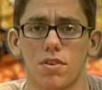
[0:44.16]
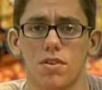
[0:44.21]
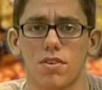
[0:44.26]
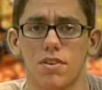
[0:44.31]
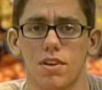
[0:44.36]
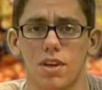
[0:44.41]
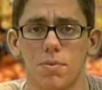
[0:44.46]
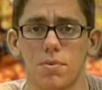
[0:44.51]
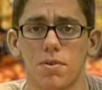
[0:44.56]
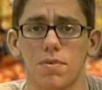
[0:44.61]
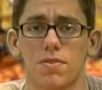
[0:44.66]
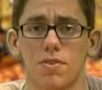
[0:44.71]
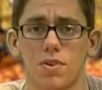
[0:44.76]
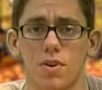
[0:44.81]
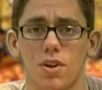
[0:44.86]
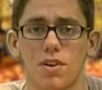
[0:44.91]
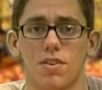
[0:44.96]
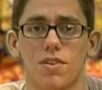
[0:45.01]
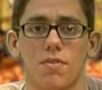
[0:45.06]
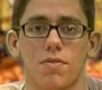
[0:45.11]
teams of
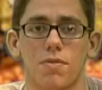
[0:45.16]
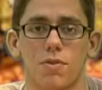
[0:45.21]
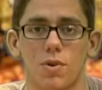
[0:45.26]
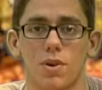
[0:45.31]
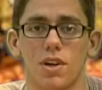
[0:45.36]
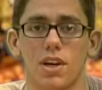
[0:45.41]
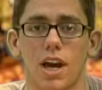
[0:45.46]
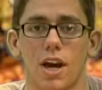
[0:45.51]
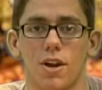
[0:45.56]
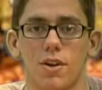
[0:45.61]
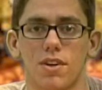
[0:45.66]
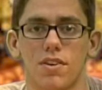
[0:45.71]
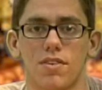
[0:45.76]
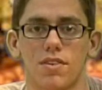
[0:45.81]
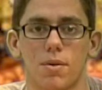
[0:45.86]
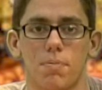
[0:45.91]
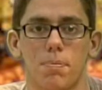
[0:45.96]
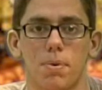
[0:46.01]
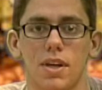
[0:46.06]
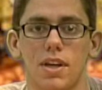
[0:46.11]
students of three counties
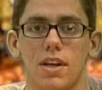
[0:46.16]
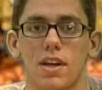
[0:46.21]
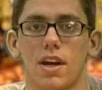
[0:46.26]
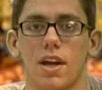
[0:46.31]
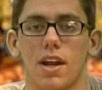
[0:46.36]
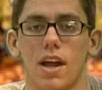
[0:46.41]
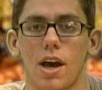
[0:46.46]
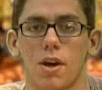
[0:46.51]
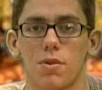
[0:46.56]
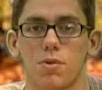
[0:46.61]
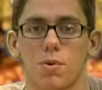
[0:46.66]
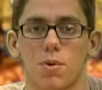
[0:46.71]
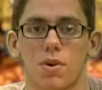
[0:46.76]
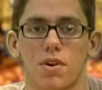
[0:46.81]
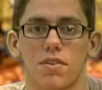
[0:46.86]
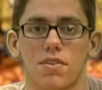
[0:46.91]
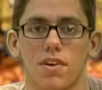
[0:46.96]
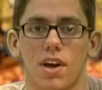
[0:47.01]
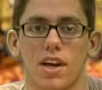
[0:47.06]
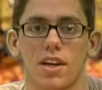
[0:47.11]
compete in an outdoor
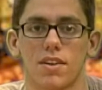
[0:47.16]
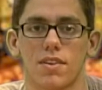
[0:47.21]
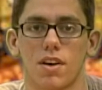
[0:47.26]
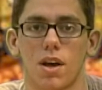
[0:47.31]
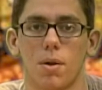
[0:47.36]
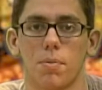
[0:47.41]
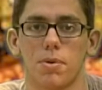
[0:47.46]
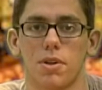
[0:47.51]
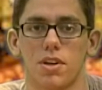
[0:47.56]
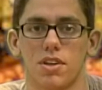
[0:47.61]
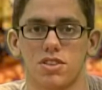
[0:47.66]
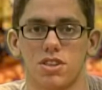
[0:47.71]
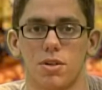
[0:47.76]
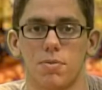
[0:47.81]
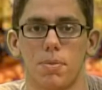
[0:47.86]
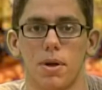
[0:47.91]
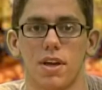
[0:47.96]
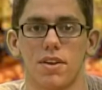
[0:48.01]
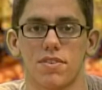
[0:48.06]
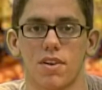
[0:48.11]
science
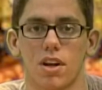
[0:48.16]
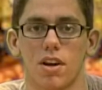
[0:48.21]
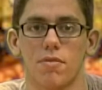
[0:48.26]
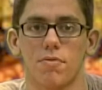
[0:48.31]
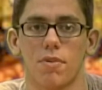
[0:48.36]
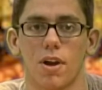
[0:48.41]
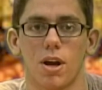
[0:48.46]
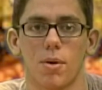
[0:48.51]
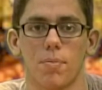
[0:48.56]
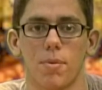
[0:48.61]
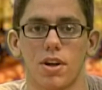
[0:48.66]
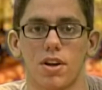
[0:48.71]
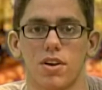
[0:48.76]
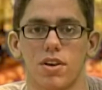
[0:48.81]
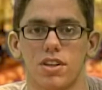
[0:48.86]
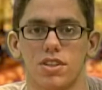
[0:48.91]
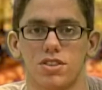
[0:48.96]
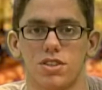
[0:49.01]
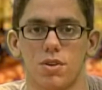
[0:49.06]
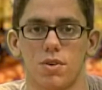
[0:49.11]
competition based on environmental
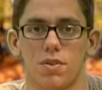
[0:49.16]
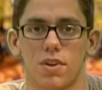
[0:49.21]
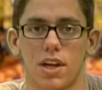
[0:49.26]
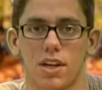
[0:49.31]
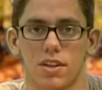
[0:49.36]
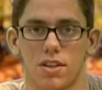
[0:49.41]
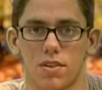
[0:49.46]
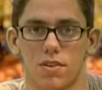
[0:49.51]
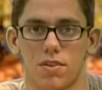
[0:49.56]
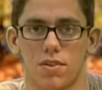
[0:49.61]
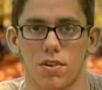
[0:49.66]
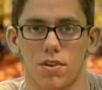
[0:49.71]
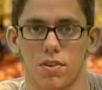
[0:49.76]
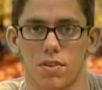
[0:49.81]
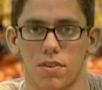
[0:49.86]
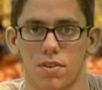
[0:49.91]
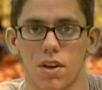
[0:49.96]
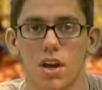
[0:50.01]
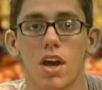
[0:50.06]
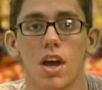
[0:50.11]
issues and
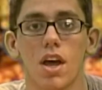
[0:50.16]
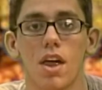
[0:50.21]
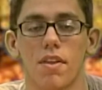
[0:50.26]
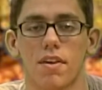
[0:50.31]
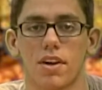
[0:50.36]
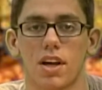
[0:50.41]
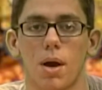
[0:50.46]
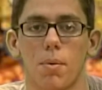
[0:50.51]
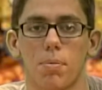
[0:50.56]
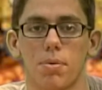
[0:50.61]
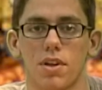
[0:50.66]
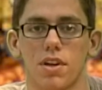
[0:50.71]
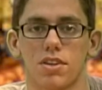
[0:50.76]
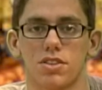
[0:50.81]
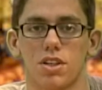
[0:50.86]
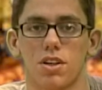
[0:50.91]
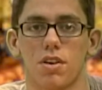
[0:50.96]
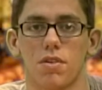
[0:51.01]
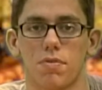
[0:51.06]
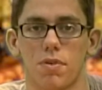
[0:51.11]
concerns. The
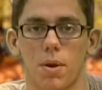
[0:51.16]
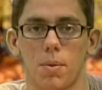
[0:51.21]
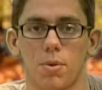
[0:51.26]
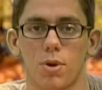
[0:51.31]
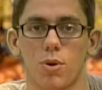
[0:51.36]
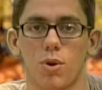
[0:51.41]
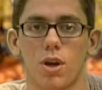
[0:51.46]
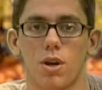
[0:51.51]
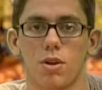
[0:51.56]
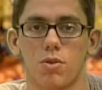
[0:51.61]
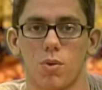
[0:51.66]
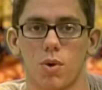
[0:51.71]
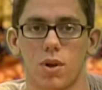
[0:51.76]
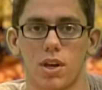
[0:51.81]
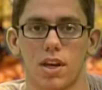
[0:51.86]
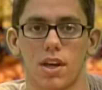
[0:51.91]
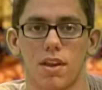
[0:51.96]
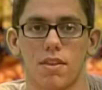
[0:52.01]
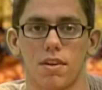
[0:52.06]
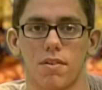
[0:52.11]
competition is February
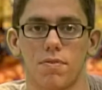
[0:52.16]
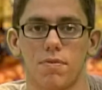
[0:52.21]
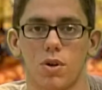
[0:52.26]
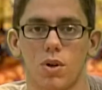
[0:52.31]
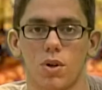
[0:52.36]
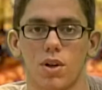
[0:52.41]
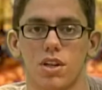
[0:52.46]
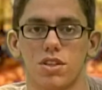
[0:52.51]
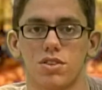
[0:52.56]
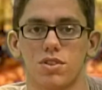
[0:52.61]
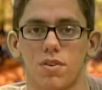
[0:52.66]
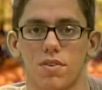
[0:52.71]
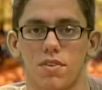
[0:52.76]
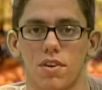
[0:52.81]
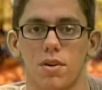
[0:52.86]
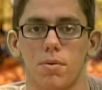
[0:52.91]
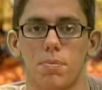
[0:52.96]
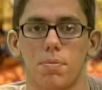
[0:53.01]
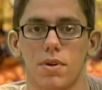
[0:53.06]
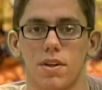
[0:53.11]
20th. If you're
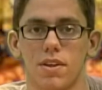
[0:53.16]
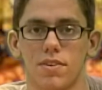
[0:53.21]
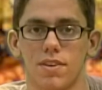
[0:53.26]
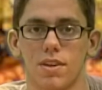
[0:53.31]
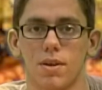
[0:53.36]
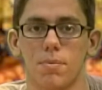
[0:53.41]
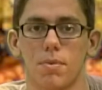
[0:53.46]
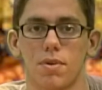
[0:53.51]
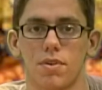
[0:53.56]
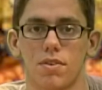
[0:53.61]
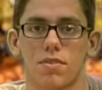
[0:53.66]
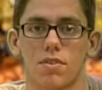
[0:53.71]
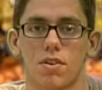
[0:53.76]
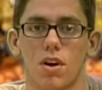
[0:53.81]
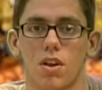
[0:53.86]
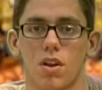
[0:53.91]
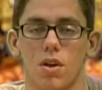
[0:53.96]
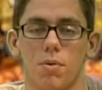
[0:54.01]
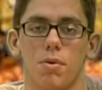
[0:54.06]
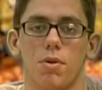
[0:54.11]
interested, please see Mrs.
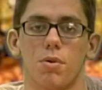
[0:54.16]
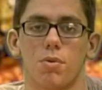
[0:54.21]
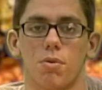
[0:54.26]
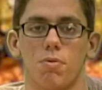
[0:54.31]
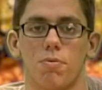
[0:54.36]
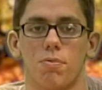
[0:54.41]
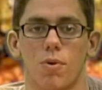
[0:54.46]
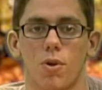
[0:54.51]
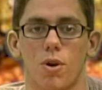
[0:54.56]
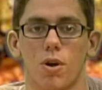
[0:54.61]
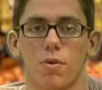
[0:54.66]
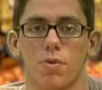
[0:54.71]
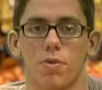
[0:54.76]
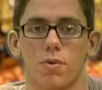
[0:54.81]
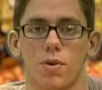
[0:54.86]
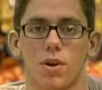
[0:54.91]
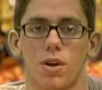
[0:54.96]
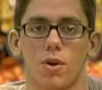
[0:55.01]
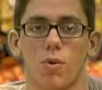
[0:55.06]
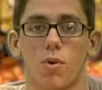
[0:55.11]
Cullum in room
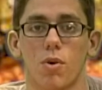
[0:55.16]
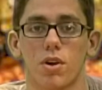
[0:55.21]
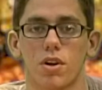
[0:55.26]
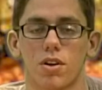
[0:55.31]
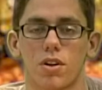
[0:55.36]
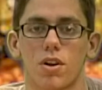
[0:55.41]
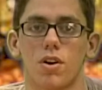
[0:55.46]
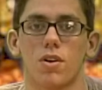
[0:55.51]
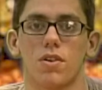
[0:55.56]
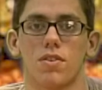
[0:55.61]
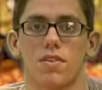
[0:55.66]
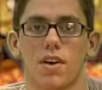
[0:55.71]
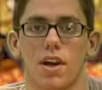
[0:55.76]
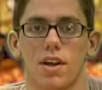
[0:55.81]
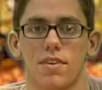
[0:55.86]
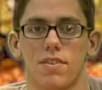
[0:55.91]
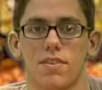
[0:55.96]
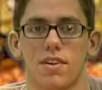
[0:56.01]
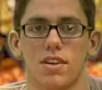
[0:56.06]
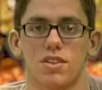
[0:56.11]
403 or your current
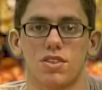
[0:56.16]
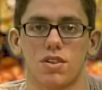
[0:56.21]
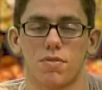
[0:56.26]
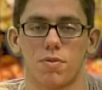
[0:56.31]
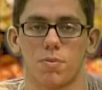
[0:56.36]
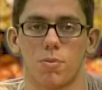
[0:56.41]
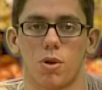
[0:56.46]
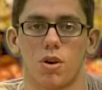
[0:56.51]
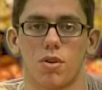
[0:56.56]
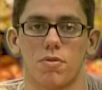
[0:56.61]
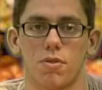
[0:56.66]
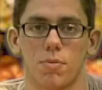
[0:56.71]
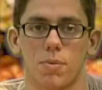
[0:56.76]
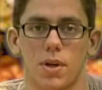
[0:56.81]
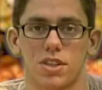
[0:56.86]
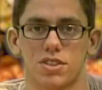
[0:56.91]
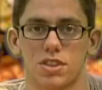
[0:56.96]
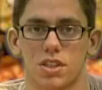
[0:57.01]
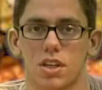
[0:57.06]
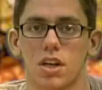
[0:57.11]
science teacher for more
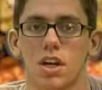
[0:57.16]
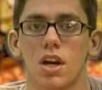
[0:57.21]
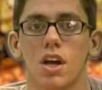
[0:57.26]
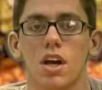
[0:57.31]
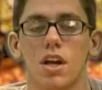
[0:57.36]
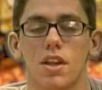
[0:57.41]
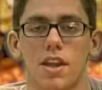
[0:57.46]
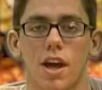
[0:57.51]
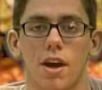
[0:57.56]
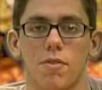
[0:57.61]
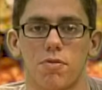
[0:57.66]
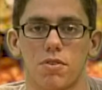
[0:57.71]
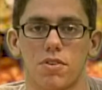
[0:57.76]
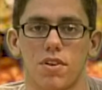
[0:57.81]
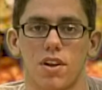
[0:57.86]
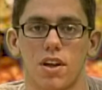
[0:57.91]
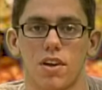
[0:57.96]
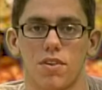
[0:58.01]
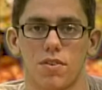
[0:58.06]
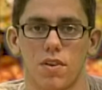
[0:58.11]
information. Now for
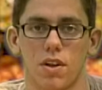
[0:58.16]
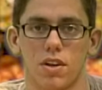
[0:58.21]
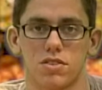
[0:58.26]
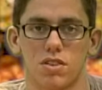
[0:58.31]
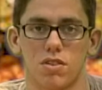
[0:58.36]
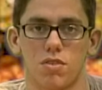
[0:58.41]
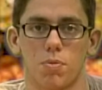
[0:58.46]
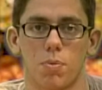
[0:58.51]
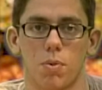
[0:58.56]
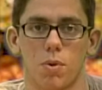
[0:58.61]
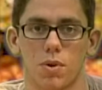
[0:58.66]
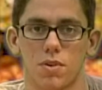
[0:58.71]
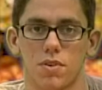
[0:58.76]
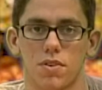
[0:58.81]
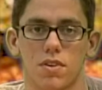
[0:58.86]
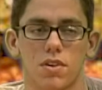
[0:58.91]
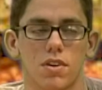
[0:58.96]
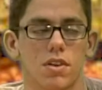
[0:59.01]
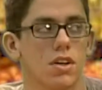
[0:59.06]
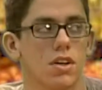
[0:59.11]
today's lunch and sports.